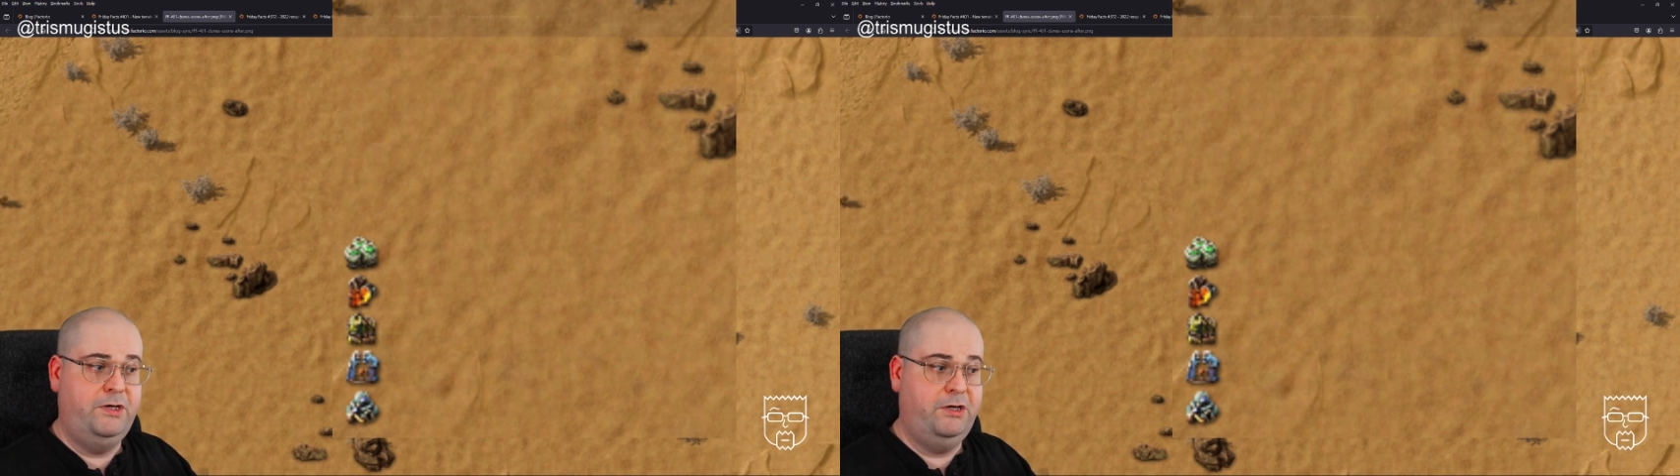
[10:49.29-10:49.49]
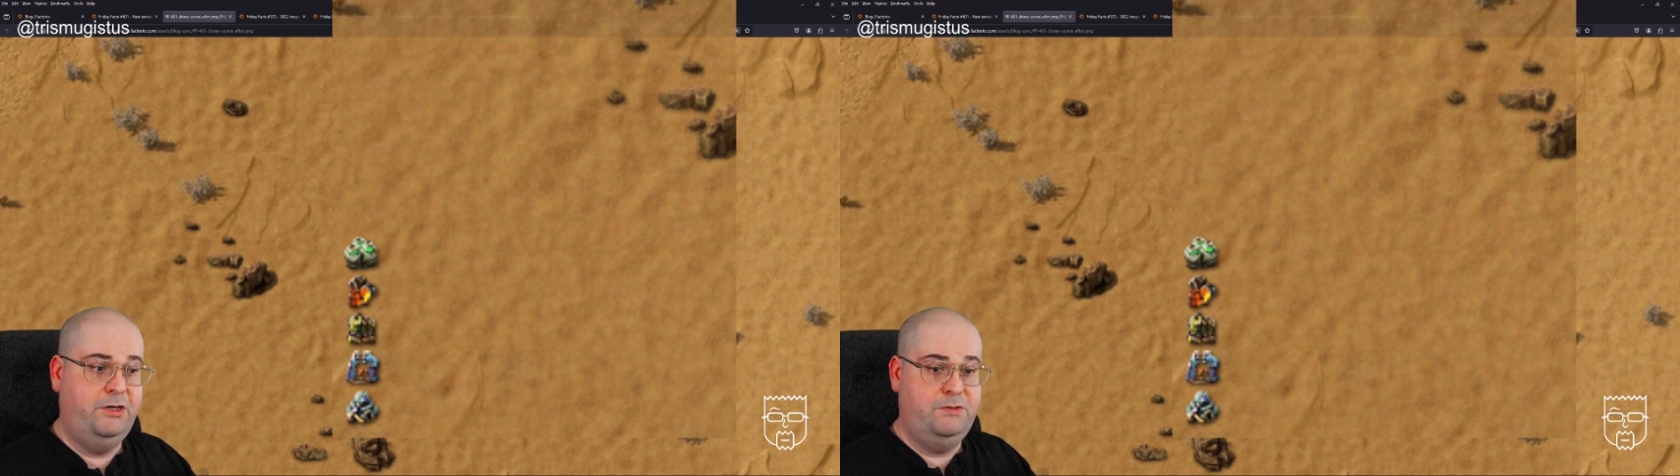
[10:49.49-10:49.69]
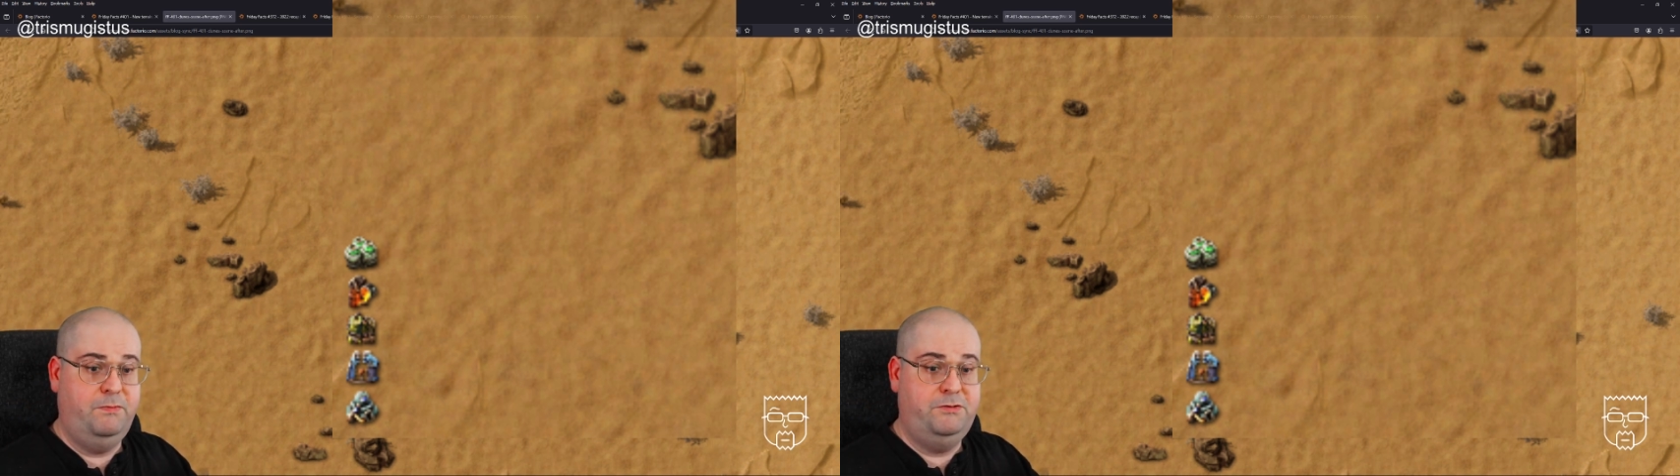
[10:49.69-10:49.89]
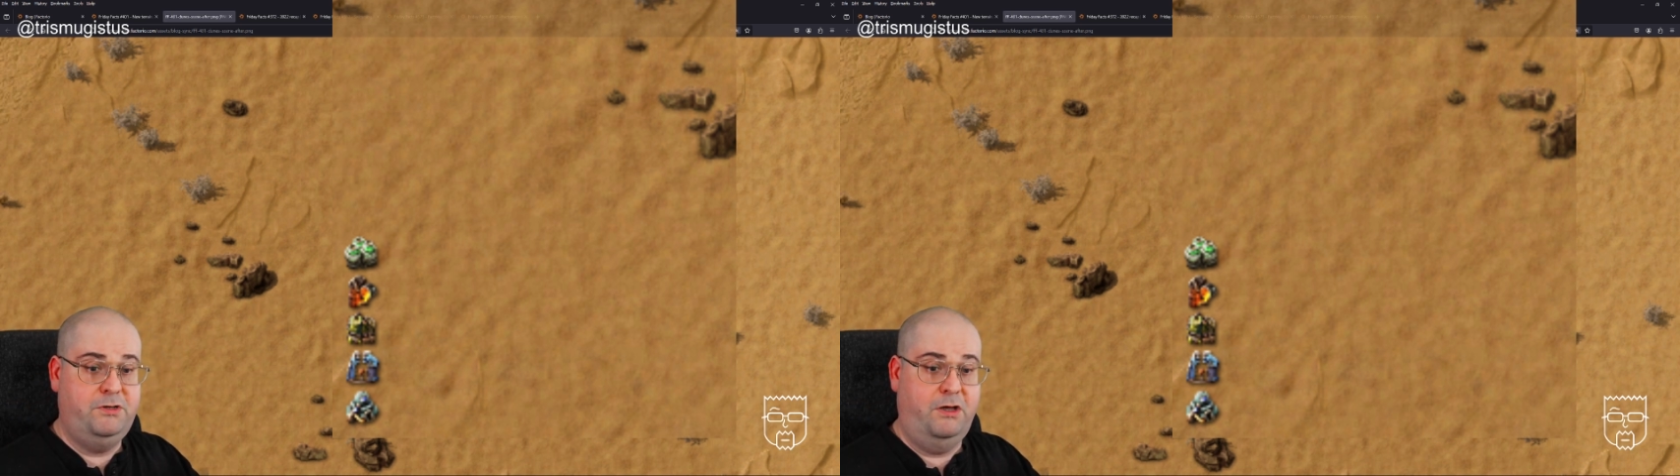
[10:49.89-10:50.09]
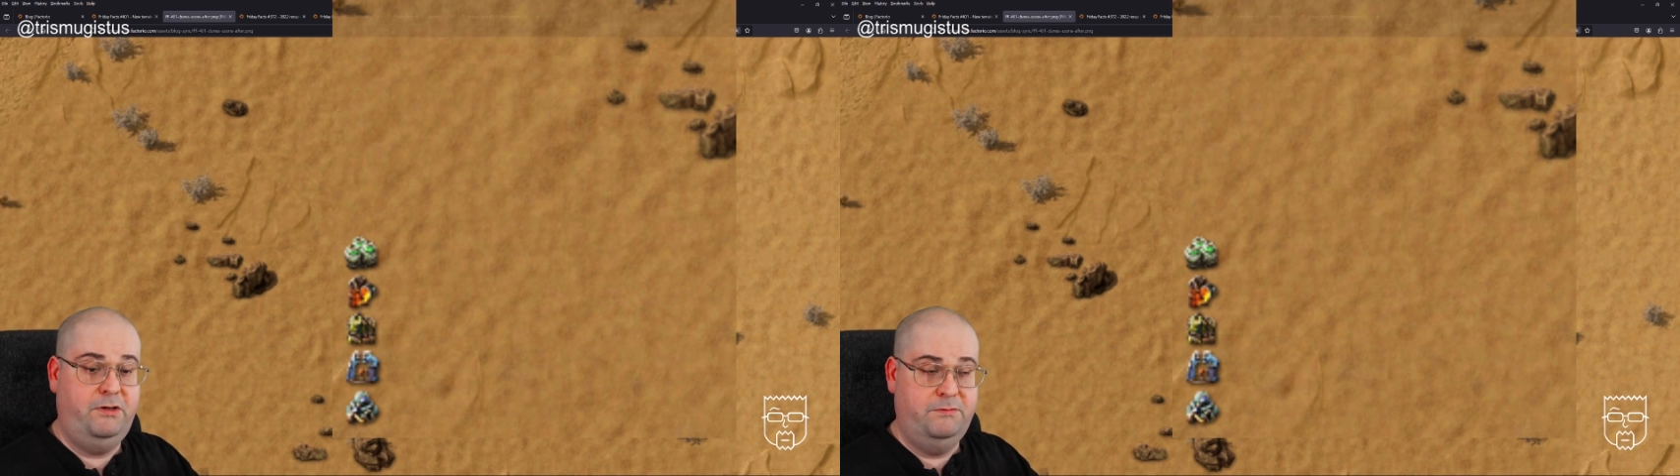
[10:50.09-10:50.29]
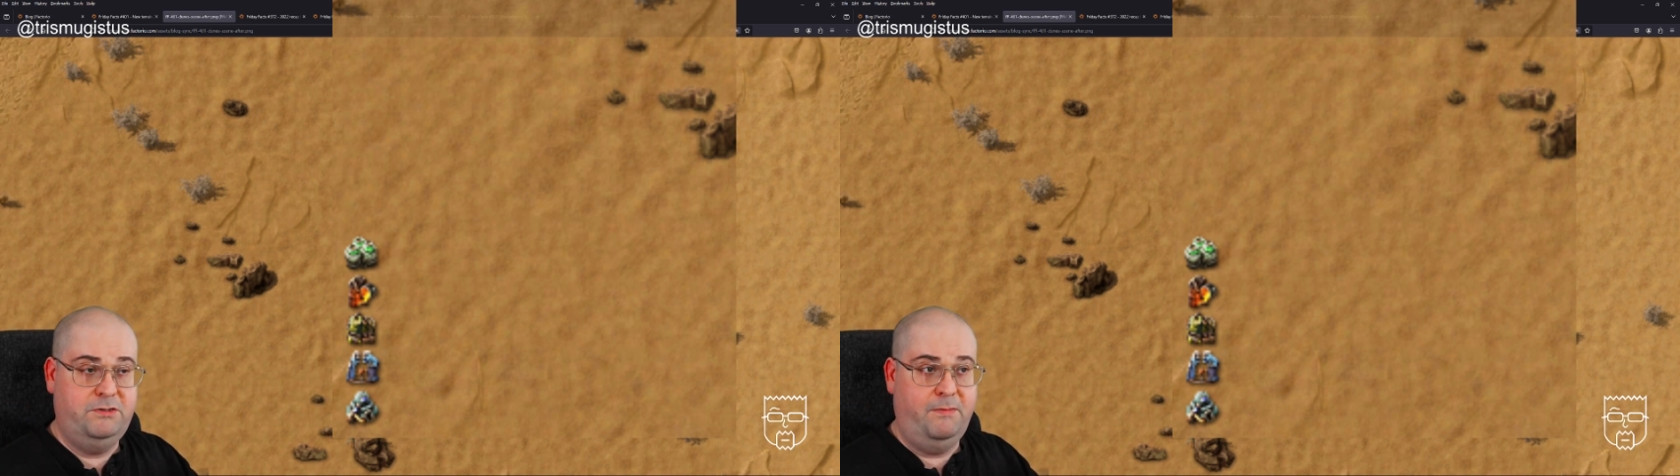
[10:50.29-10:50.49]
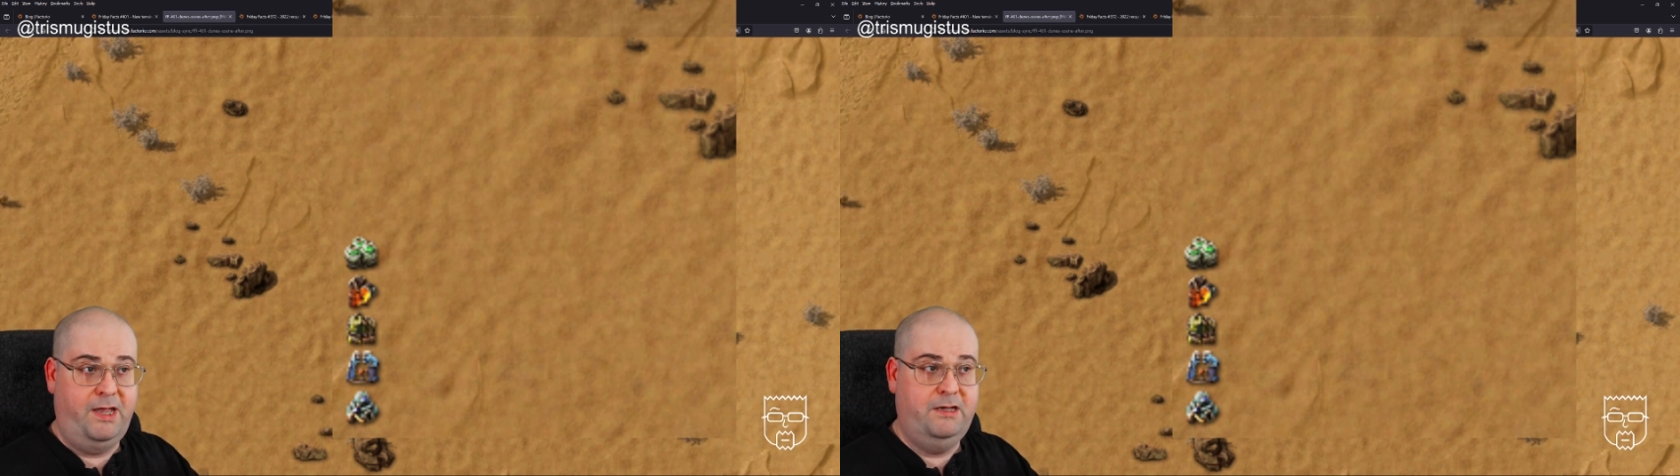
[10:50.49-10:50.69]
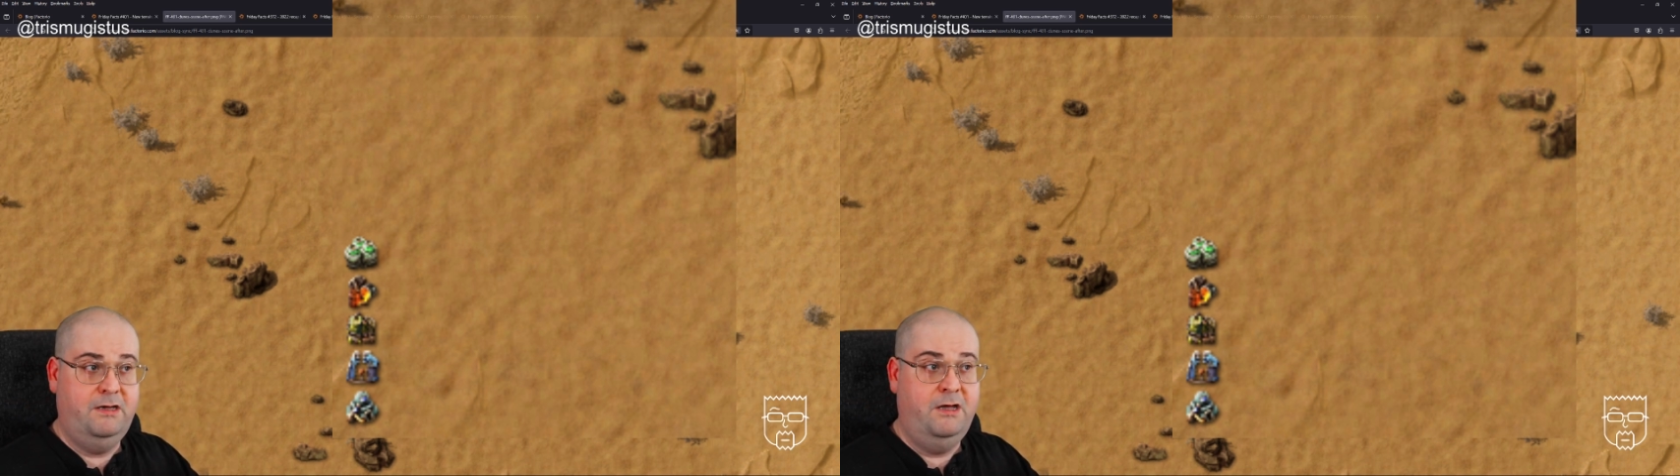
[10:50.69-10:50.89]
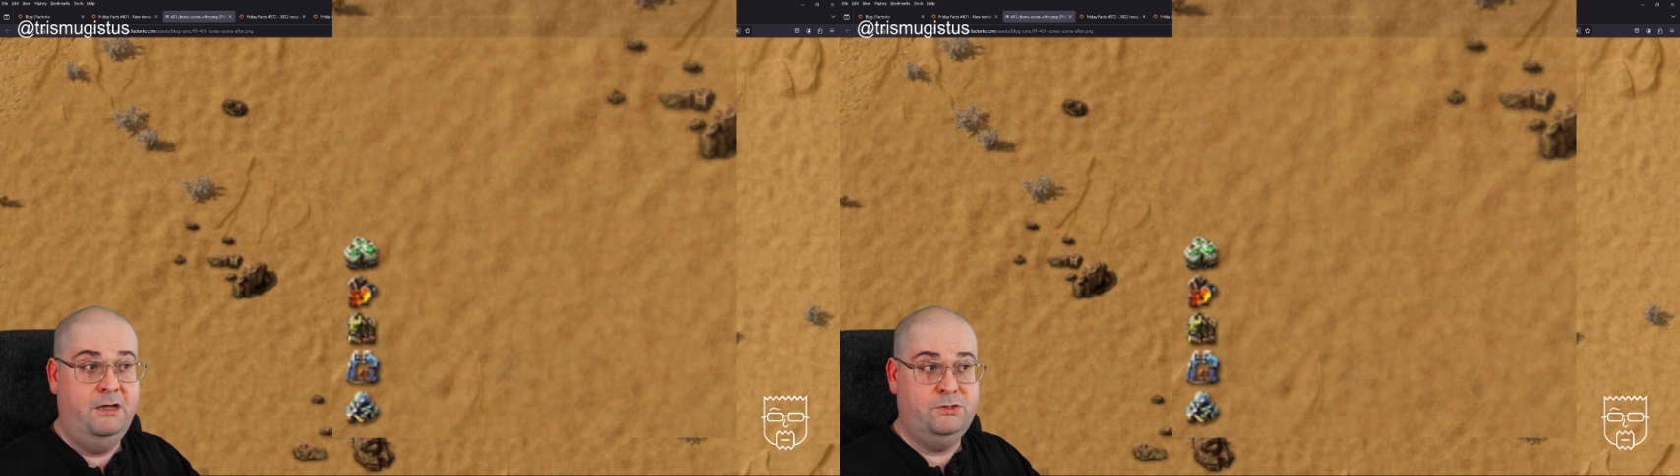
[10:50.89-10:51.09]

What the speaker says: and you can use plutonium to make